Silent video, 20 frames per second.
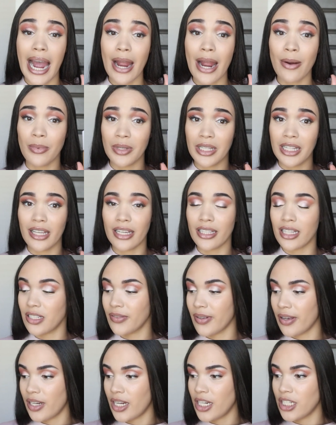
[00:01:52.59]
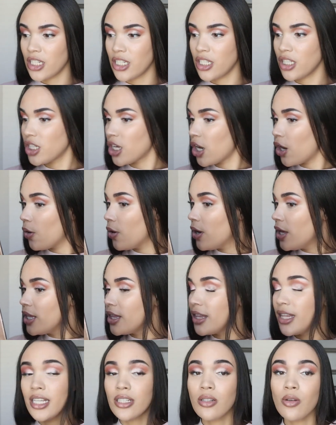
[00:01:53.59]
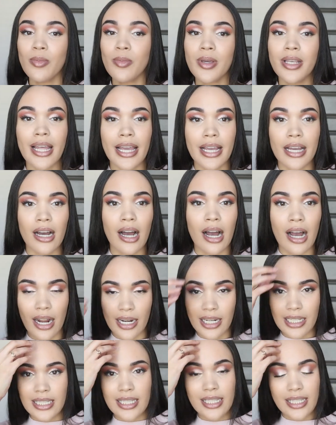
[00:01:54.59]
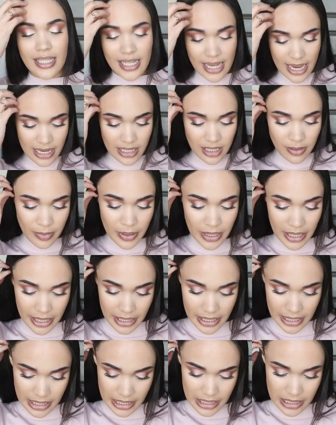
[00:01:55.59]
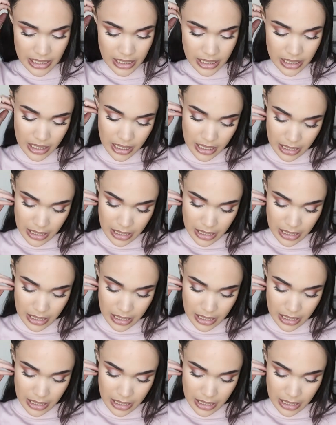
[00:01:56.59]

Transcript: I really like this foundation. So this will be like an honest test because